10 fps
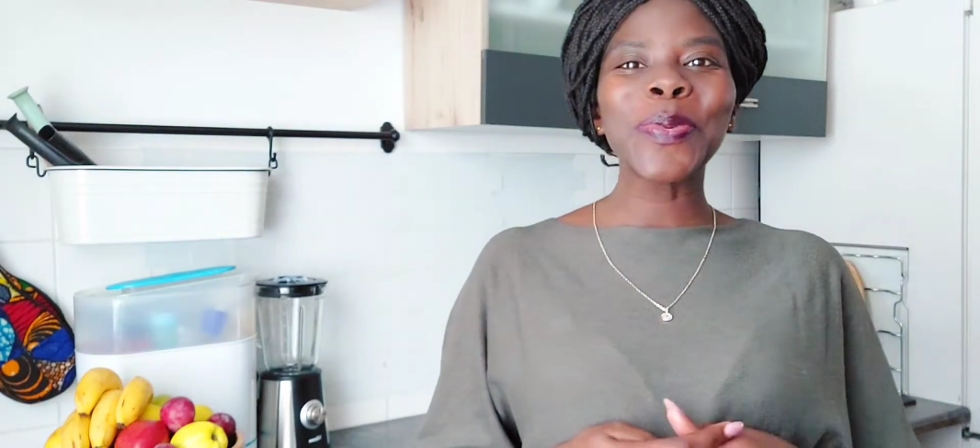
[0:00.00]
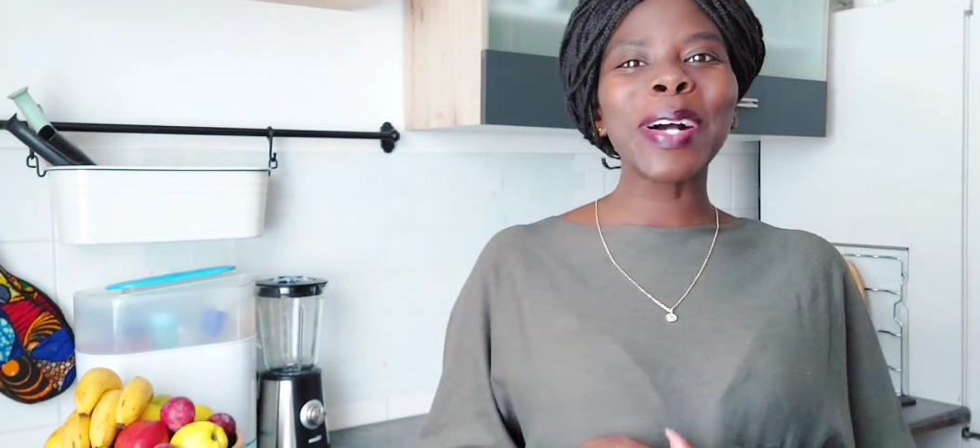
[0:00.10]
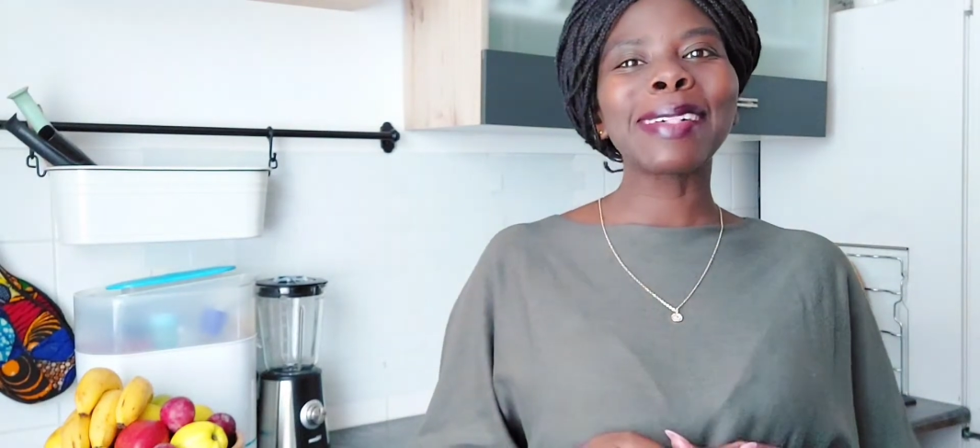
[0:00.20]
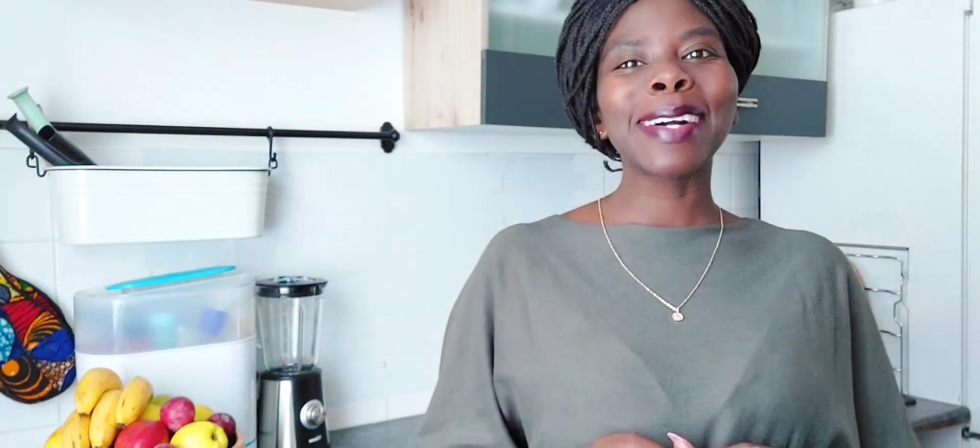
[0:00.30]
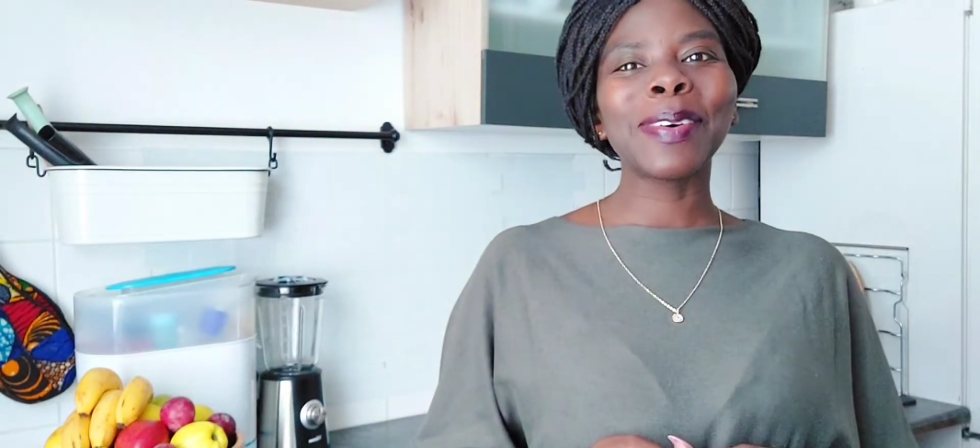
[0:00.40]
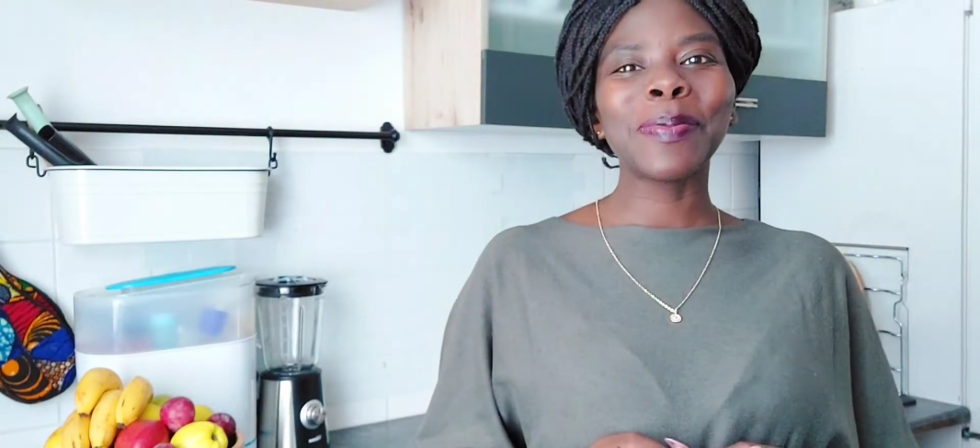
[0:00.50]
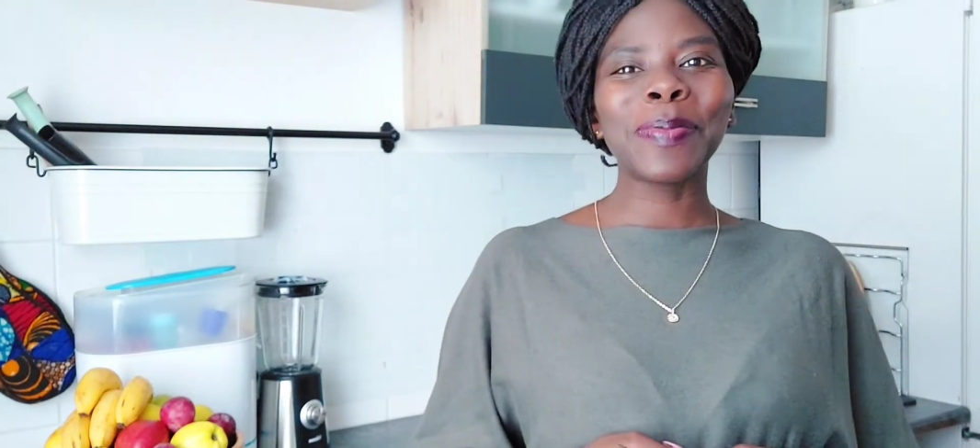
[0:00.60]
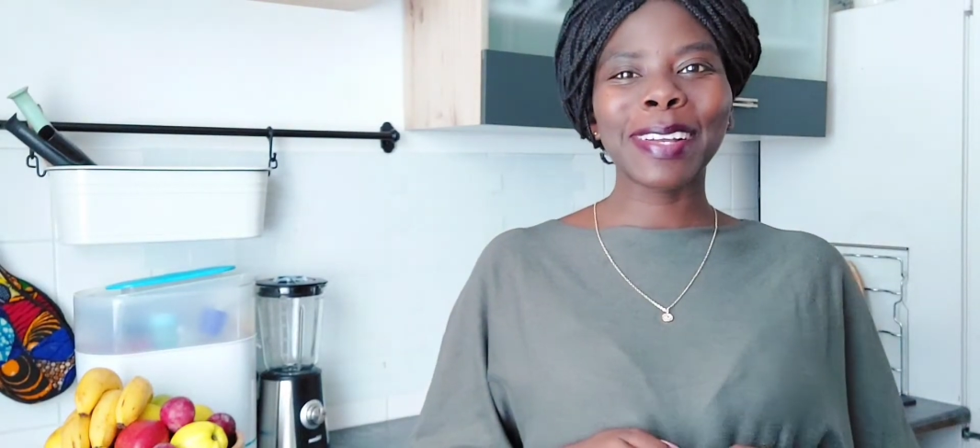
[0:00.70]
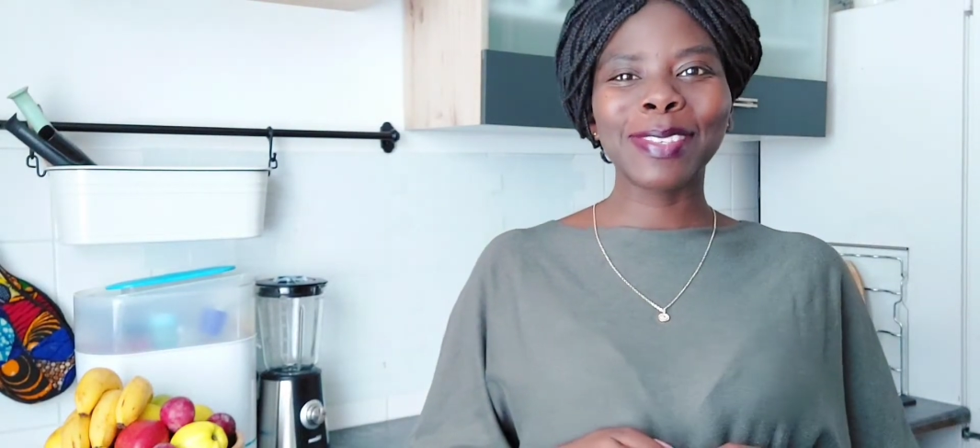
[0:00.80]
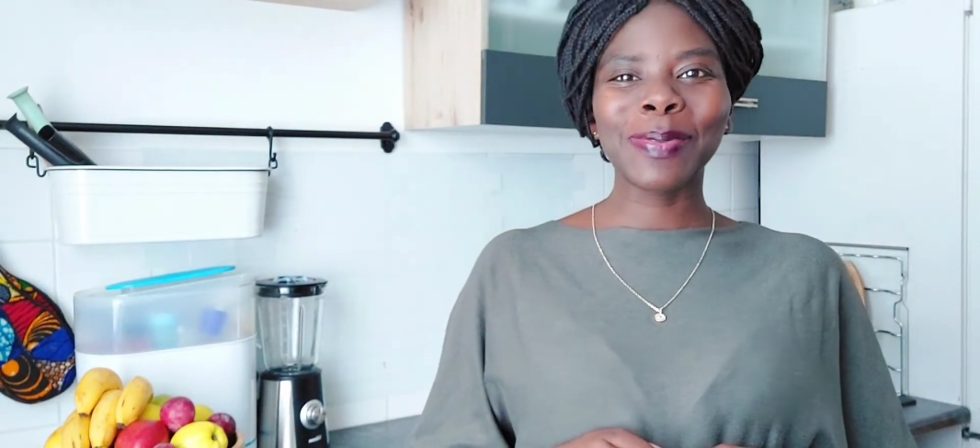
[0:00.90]
welcome
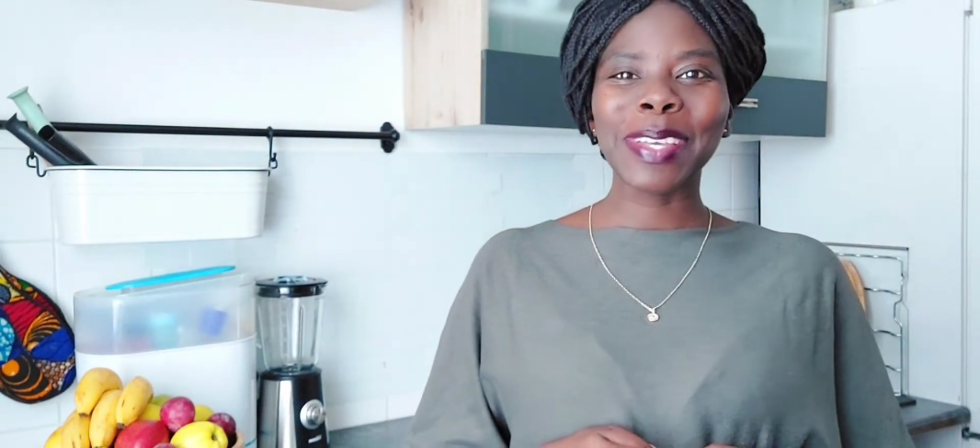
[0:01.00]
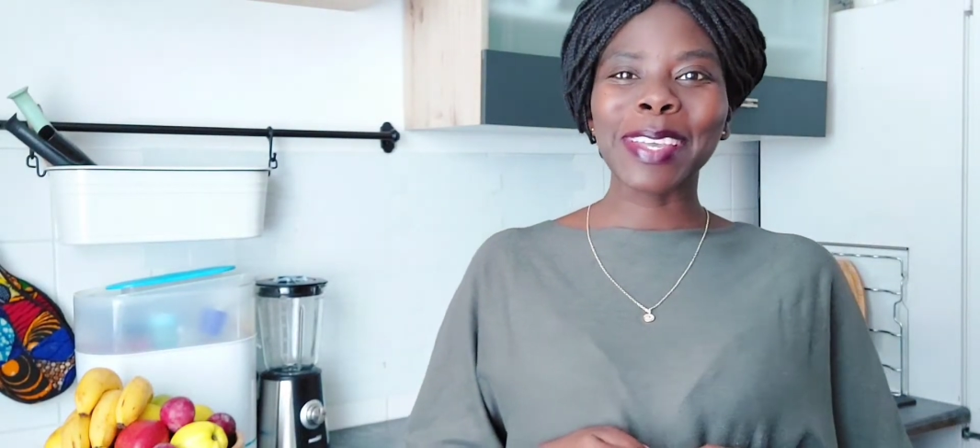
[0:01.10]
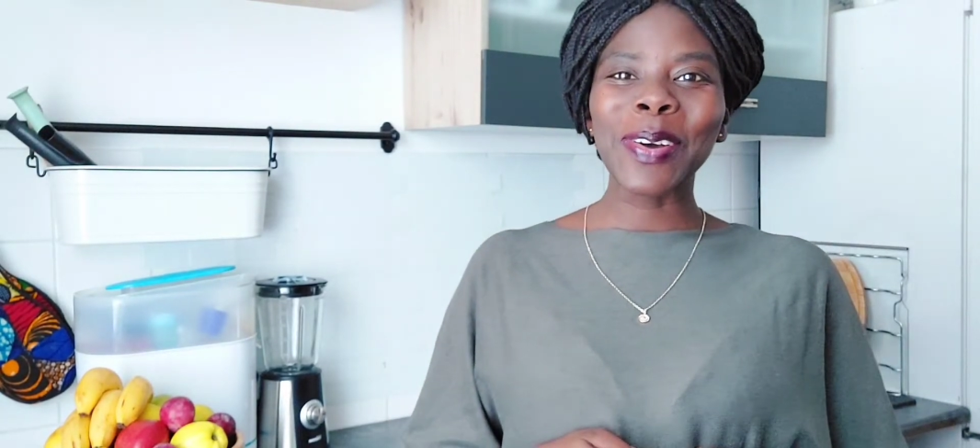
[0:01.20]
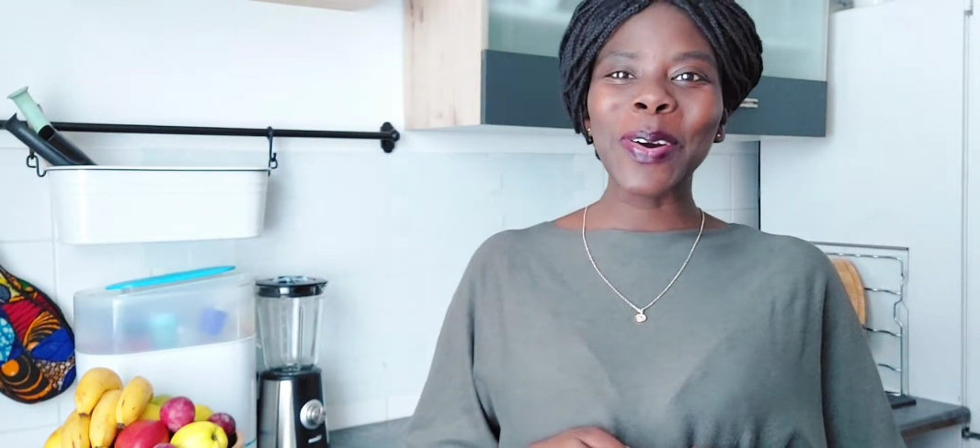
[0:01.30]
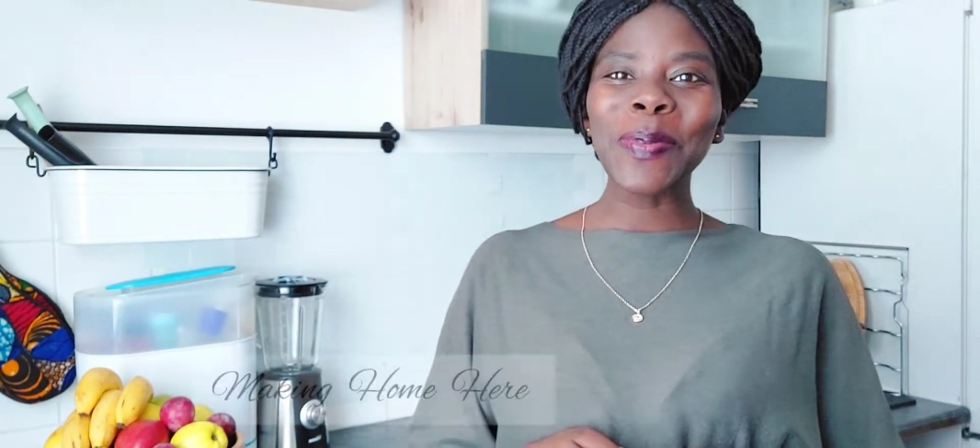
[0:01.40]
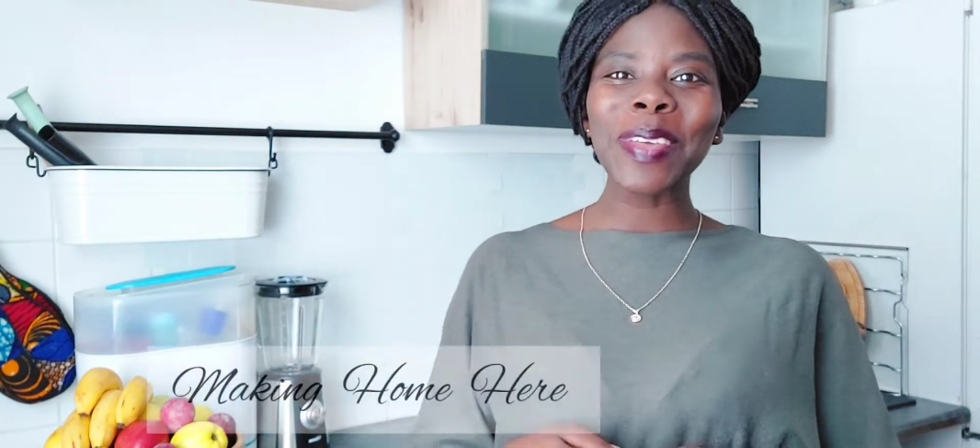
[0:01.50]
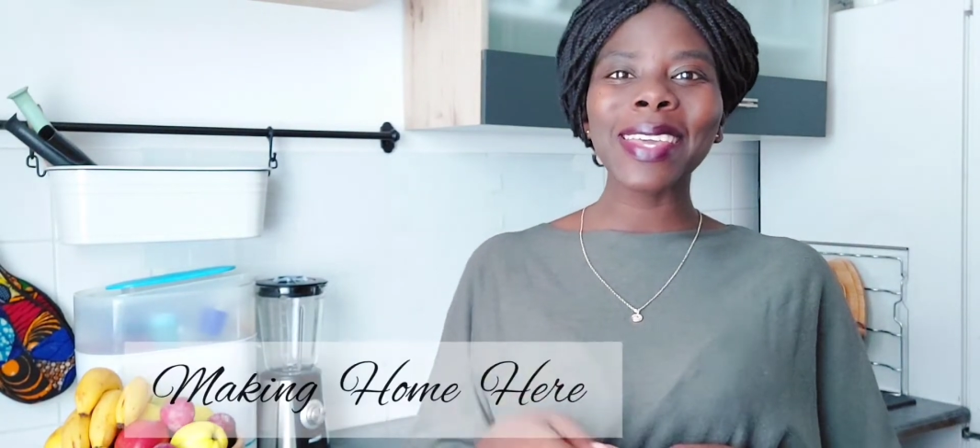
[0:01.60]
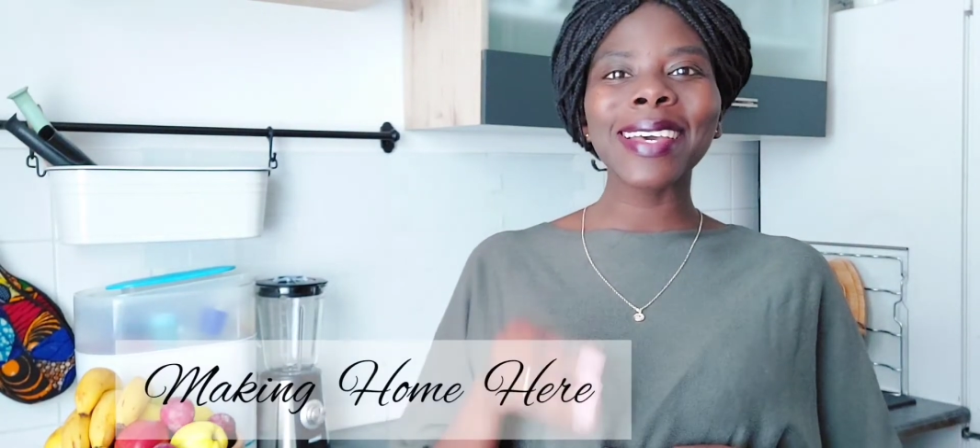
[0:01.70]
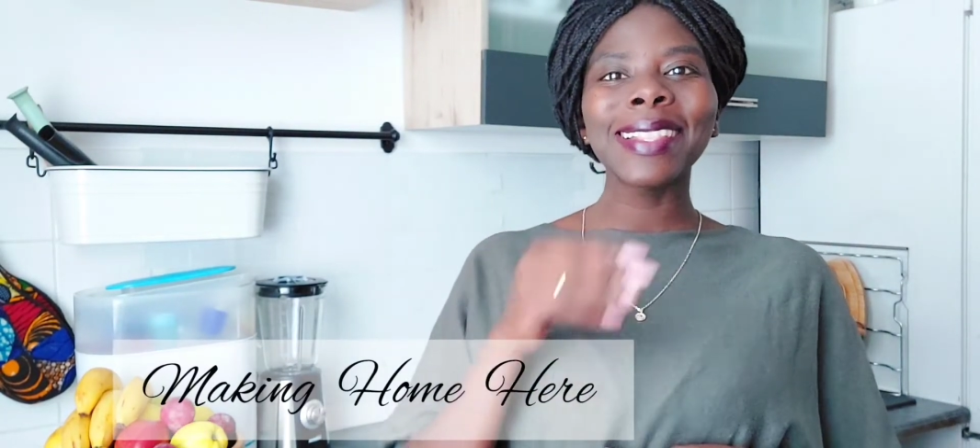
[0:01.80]
back to Making Home here.